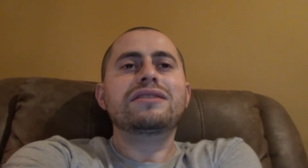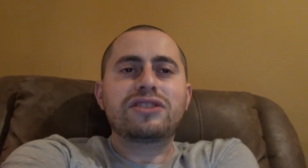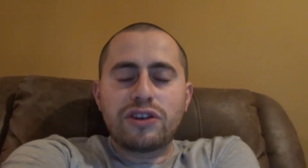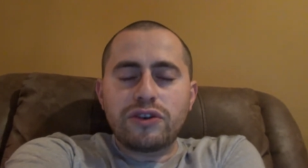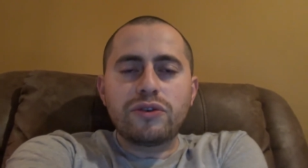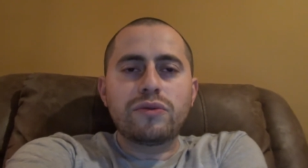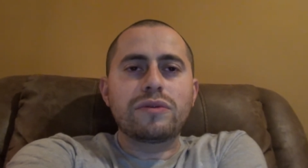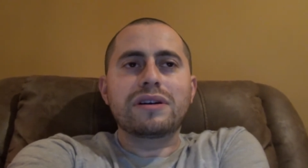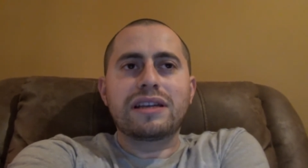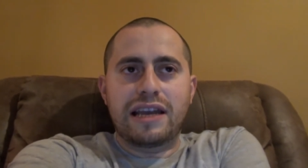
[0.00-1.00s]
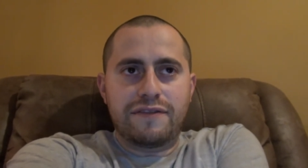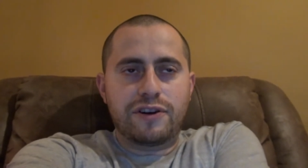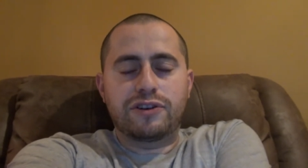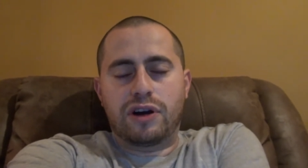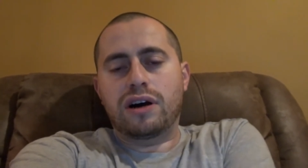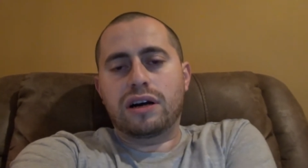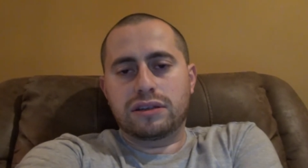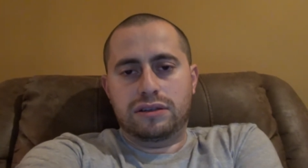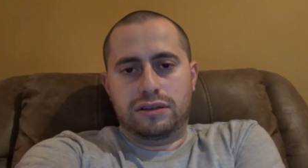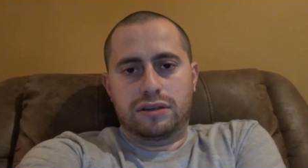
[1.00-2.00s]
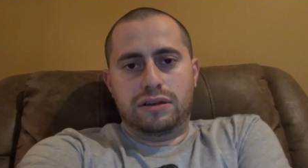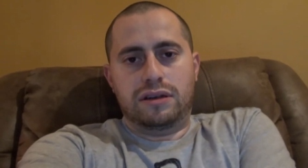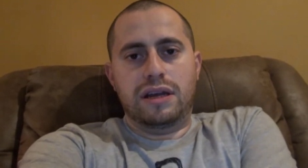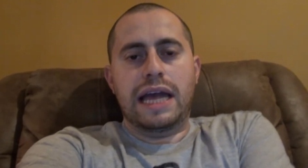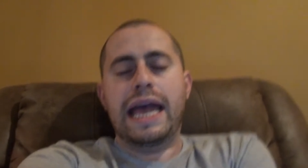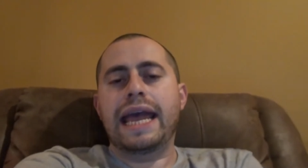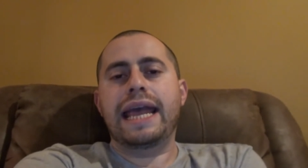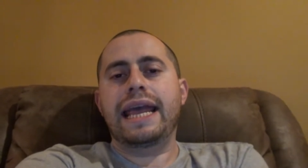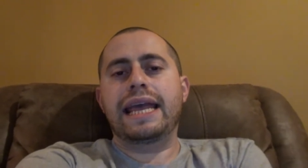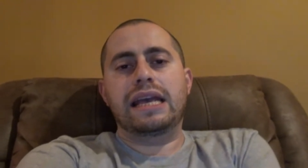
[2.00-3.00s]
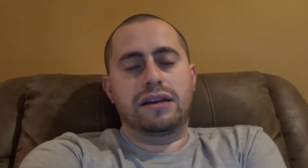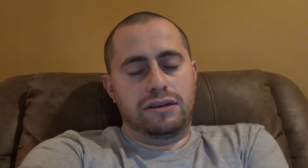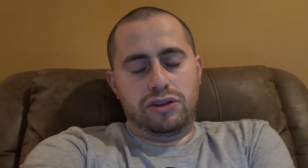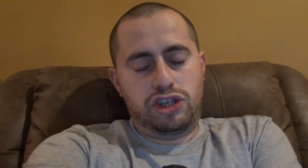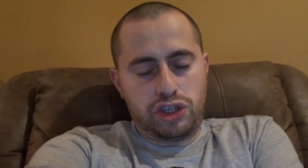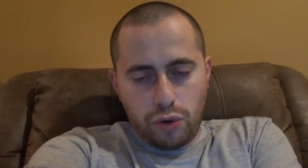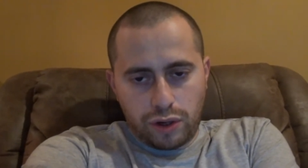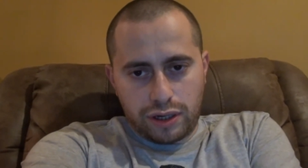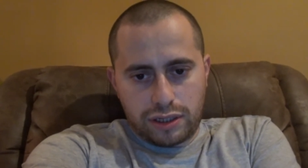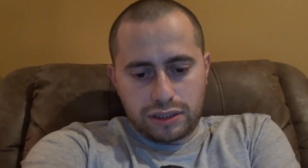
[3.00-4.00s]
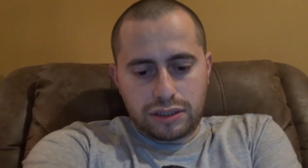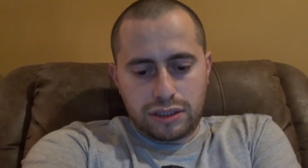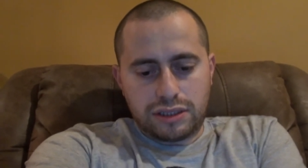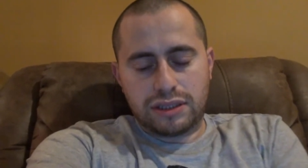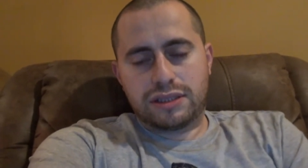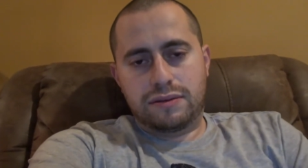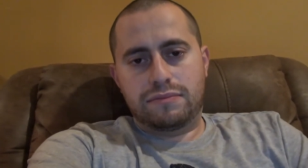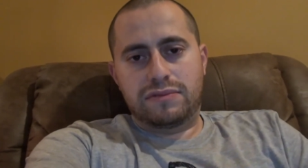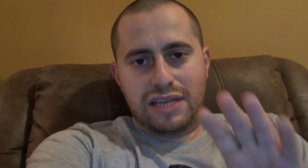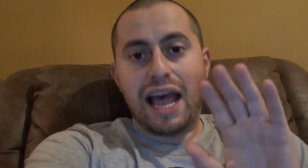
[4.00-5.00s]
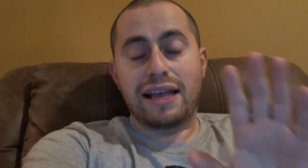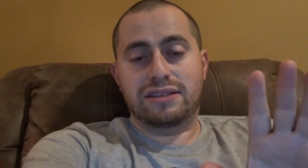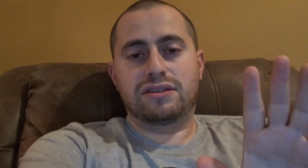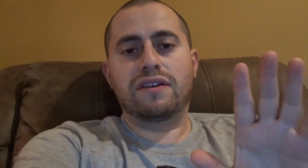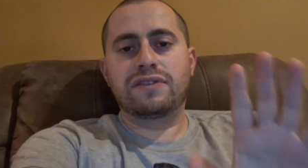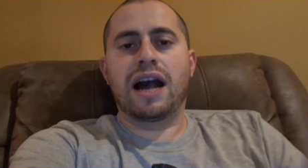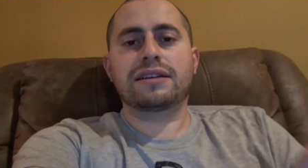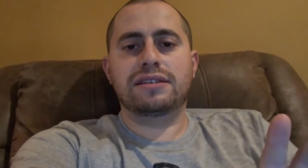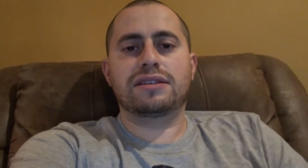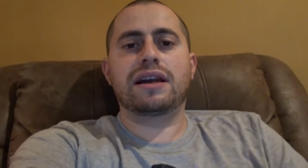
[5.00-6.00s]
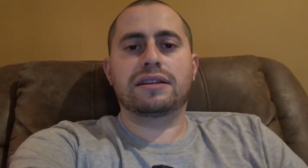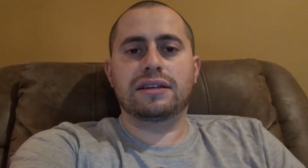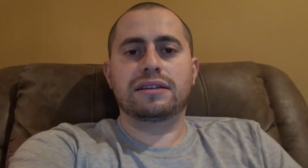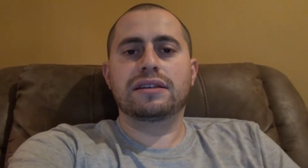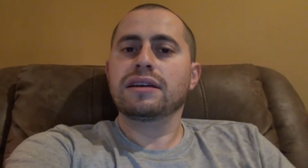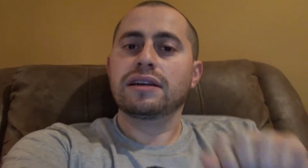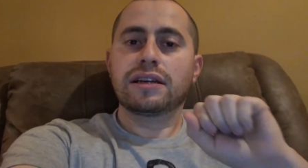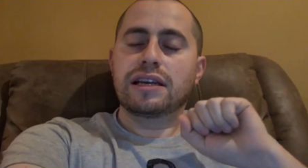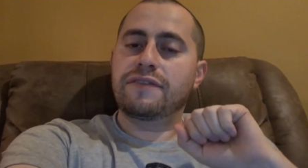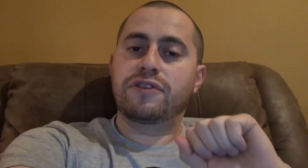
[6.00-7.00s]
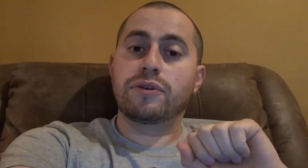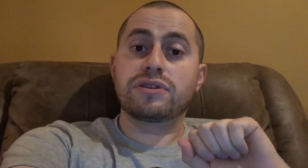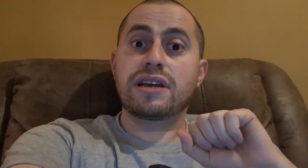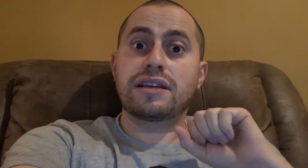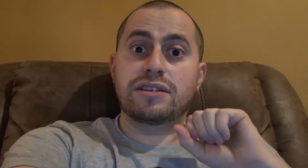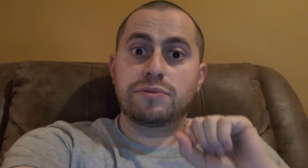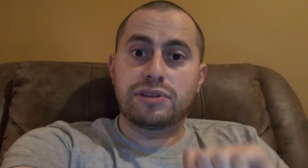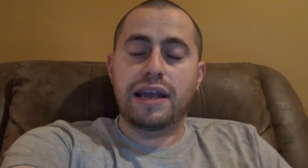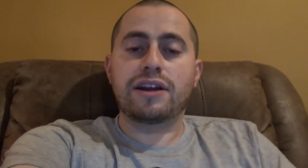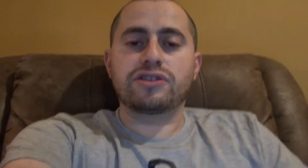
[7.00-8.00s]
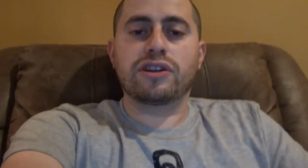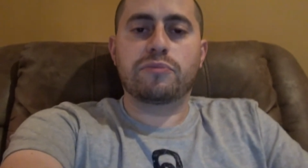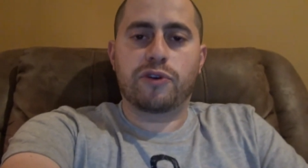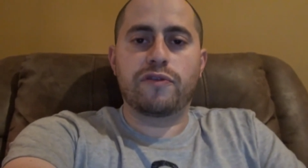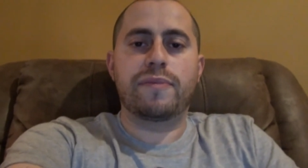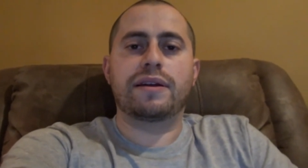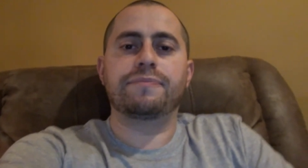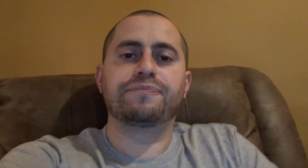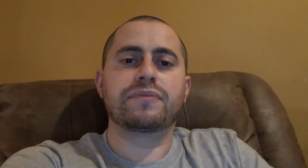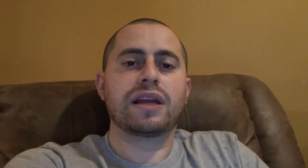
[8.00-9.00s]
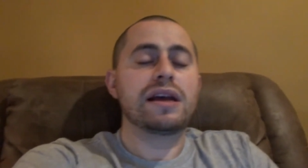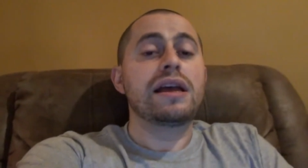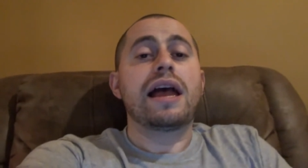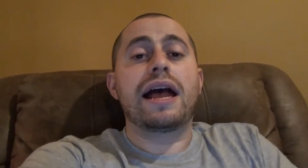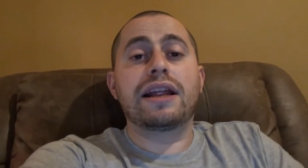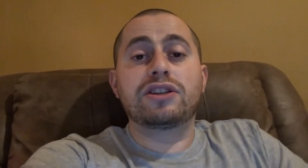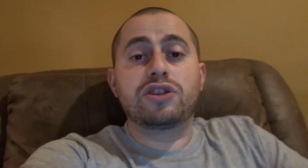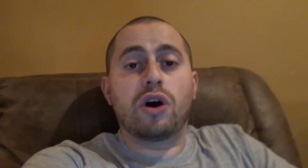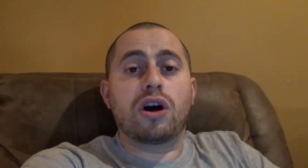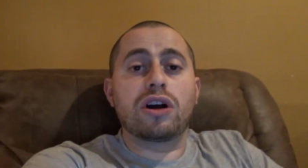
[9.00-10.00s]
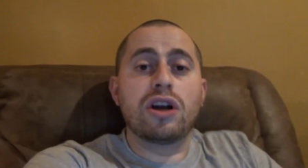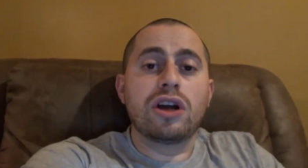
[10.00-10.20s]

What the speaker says: do give your dog a short test of doxycycline if there is a substantial improvement. And a dog,